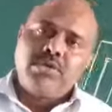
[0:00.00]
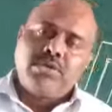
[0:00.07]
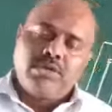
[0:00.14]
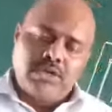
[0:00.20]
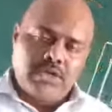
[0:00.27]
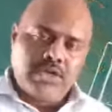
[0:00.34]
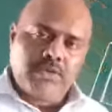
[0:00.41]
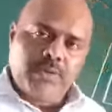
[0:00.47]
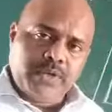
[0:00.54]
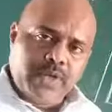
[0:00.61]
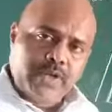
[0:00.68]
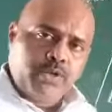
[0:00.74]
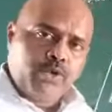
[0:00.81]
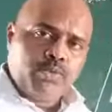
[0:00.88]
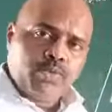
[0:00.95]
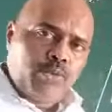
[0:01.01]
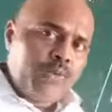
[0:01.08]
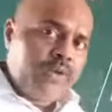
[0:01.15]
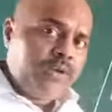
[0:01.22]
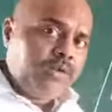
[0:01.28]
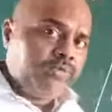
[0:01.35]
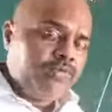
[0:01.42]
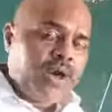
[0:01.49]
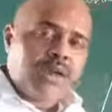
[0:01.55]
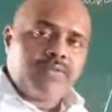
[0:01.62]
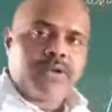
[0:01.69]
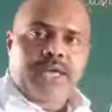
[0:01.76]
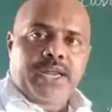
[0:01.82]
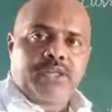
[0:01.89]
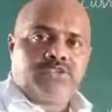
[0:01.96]
Then it begin to move in
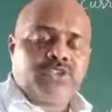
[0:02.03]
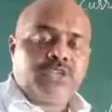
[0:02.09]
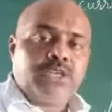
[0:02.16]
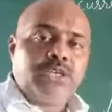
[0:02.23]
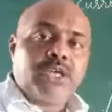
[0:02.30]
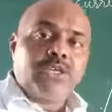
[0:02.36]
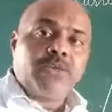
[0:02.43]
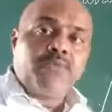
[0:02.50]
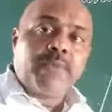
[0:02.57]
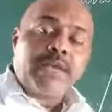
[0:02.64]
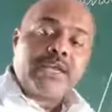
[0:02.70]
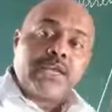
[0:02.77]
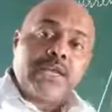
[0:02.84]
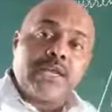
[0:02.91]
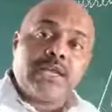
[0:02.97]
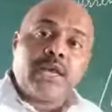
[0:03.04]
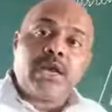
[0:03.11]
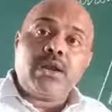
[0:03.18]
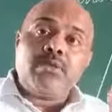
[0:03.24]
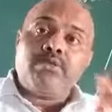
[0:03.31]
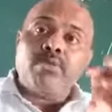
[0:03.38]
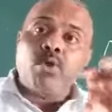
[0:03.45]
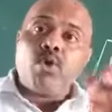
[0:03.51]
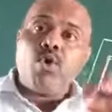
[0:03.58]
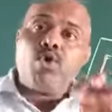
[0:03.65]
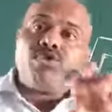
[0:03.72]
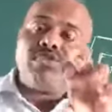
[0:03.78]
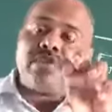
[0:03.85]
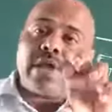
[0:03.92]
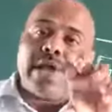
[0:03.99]
forward direction. Here the mechanical
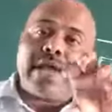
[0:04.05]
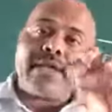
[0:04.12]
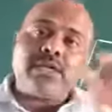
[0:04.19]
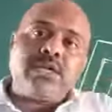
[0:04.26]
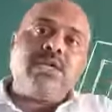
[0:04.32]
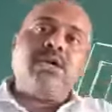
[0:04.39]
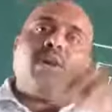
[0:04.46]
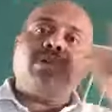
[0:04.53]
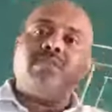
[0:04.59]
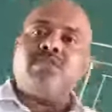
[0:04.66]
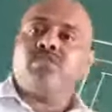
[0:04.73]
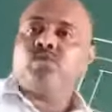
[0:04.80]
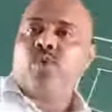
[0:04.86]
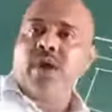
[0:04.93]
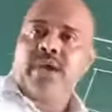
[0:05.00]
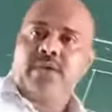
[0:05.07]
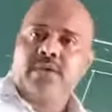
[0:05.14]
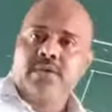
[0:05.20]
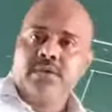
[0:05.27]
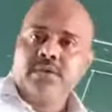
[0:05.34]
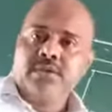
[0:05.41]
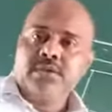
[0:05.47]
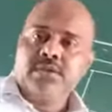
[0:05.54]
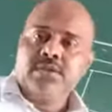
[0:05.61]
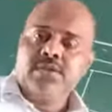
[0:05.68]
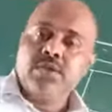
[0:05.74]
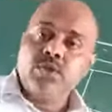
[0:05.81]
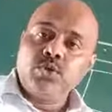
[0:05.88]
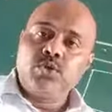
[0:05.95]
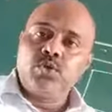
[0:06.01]
force acting on this wire
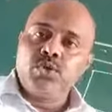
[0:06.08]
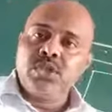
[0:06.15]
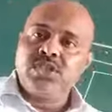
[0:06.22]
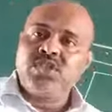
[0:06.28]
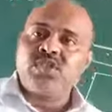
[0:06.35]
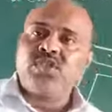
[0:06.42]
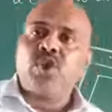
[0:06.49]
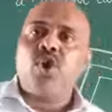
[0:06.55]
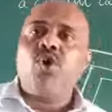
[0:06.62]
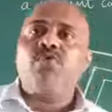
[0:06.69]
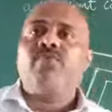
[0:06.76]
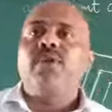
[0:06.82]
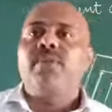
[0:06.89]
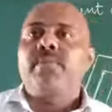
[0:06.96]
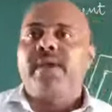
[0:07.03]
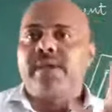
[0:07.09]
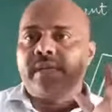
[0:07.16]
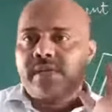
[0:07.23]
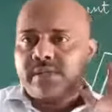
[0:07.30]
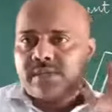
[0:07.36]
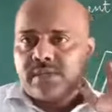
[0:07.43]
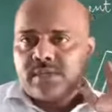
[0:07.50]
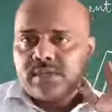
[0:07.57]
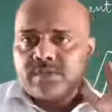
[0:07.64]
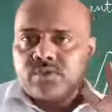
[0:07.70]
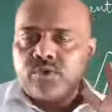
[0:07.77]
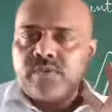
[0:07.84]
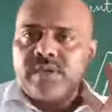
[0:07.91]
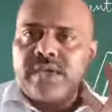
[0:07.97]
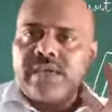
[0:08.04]
due to the strong field magnet. So
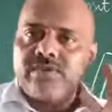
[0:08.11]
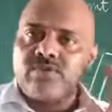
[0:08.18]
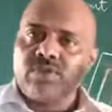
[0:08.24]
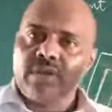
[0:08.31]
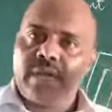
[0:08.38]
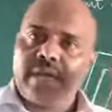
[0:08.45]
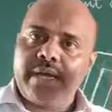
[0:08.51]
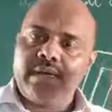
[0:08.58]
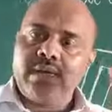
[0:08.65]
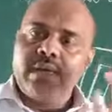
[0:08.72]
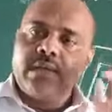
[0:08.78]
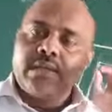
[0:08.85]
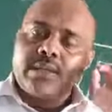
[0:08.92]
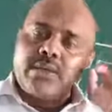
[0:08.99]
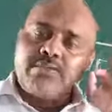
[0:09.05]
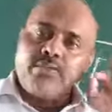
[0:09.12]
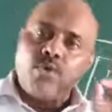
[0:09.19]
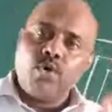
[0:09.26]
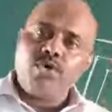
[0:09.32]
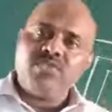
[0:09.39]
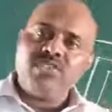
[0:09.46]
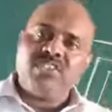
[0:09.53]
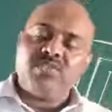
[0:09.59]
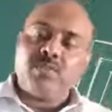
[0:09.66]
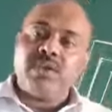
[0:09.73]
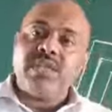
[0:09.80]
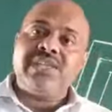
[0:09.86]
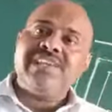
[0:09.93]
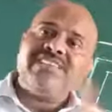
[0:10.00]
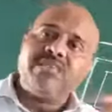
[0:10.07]
we can say that the force
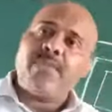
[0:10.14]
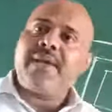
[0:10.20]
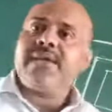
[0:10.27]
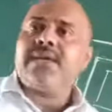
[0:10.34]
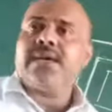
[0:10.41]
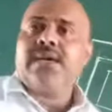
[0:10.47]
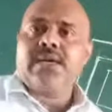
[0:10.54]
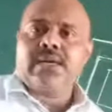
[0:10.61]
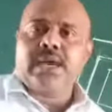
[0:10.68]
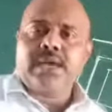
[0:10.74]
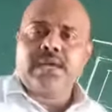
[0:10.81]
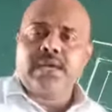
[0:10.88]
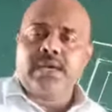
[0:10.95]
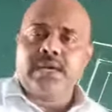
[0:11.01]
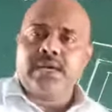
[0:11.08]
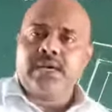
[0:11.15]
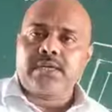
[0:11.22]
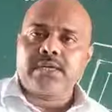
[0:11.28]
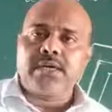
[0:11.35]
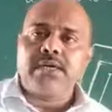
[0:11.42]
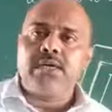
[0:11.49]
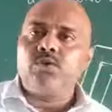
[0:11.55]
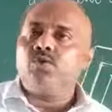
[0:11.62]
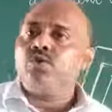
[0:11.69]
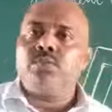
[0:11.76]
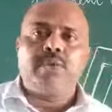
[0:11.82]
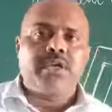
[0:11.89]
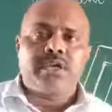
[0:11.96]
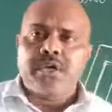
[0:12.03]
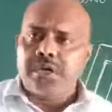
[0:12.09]
experienced by current carrying conductor due to the
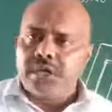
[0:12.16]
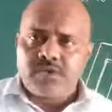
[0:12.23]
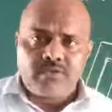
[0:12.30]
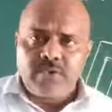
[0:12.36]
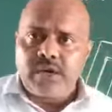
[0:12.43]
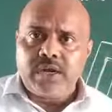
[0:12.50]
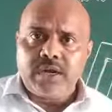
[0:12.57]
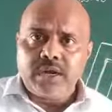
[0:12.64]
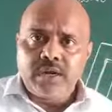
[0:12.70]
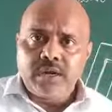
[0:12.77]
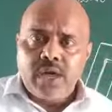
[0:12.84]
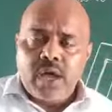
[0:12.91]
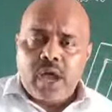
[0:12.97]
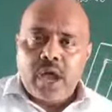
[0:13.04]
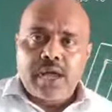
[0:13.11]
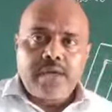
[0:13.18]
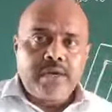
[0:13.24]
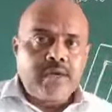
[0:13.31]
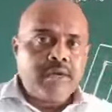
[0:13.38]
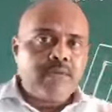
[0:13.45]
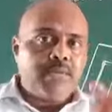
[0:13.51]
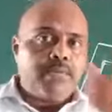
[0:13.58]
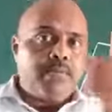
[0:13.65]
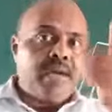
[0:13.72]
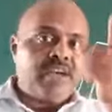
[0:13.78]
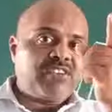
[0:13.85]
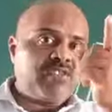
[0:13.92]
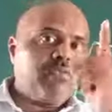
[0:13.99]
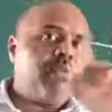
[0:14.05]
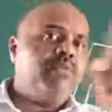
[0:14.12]
magnetic field, and the
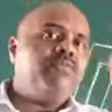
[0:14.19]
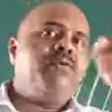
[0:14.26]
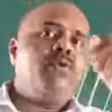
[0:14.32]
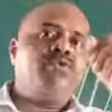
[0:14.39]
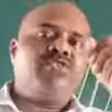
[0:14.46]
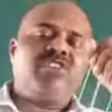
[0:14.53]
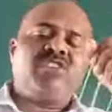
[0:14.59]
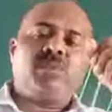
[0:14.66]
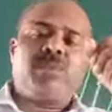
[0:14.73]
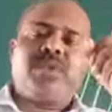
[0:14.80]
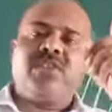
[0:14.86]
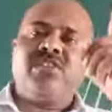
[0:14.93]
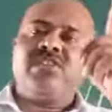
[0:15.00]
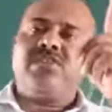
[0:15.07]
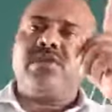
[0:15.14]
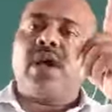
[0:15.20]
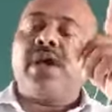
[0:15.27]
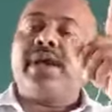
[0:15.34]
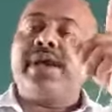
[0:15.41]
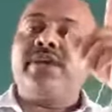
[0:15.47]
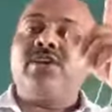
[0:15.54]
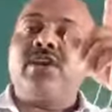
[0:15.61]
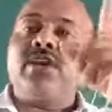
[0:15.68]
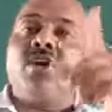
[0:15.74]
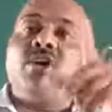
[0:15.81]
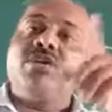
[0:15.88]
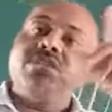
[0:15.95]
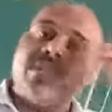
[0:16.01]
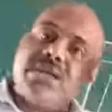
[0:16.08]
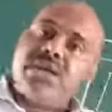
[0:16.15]
maximum force experienced are acting
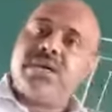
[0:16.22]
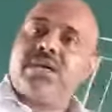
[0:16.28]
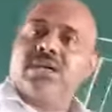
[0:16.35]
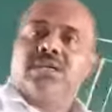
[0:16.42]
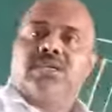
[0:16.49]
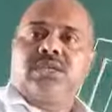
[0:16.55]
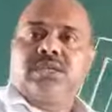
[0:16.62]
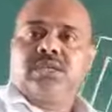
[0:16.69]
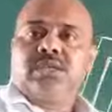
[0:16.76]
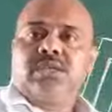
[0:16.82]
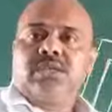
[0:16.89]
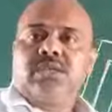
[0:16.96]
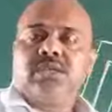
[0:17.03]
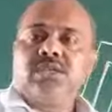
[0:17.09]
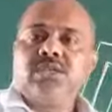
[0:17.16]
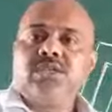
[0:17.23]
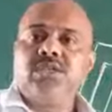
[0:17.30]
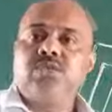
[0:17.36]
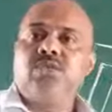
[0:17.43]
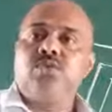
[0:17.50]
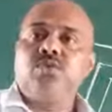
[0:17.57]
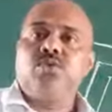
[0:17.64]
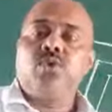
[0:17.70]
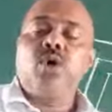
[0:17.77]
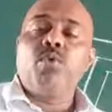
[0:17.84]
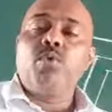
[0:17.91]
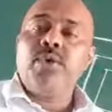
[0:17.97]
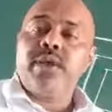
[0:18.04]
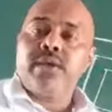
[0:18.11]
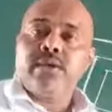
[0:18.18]
on the conductor due to
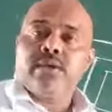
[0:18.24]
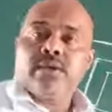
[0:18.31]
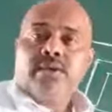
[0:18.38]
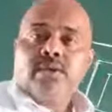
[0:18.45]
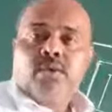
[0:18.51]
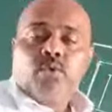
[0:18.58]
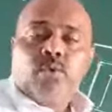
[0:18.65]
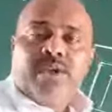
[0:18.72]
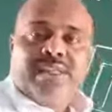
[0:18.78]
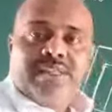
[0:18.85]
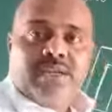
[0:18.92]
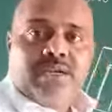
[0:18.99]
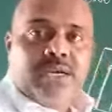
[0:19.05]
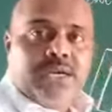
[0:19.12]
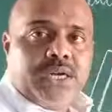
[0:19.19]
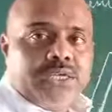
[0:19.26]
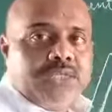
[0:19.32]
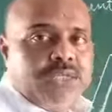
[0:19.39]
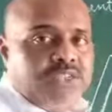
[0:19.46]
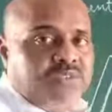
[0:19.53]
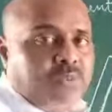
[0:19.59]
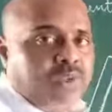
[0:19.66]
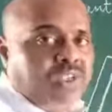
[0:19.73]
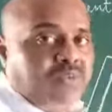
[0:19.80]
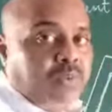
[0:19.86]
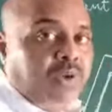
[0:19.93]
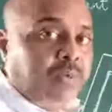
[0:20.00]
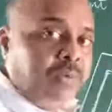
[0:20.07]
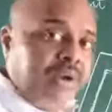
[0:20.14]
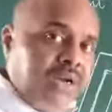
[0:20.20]
when the conductor is placed
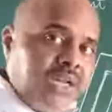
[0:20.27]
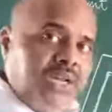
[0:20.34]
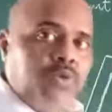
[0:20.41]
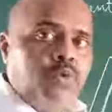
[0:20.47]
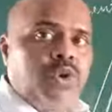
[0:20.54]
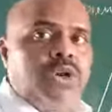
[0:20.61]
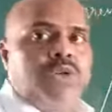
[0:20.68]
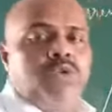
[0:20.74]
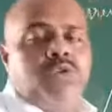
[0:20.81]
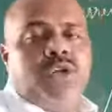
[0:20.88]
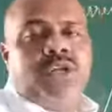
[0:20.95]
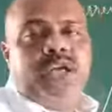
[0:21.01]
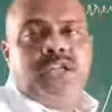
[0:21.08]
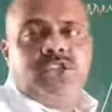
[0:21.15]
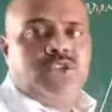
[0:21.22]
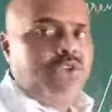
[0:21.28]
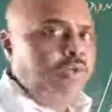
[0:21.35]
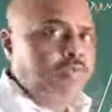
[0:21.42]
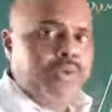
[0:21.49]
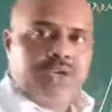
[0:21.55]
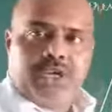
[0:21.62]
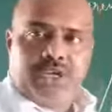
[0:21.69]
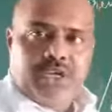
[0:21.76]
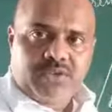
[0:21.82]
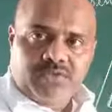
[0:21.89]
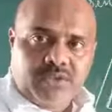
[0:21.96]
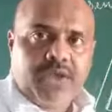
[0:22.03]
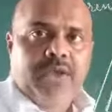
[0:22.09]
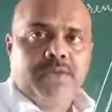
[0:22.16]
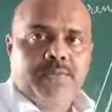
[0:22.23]
perpendicular to the direction of magnetic
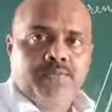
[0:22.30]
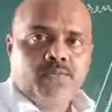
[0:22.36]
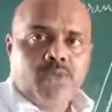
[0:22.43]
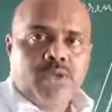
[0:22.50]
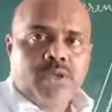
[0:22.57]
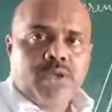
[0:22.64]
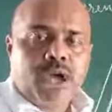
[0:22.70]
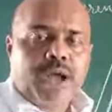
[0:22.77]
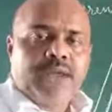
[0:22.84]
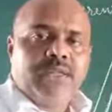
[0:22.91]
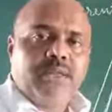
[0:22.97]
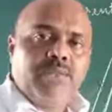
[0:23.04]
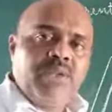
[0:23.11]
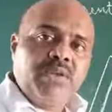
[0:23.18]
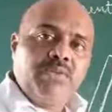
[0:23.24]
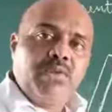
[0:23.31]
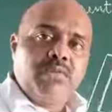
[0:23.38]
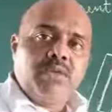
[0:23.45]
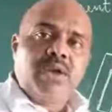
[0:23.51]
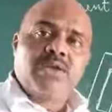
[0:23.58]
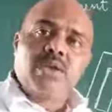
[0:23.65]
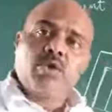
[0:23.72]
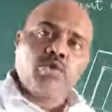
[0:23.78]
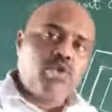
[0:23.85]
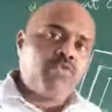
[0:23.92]
field, and the minimum are the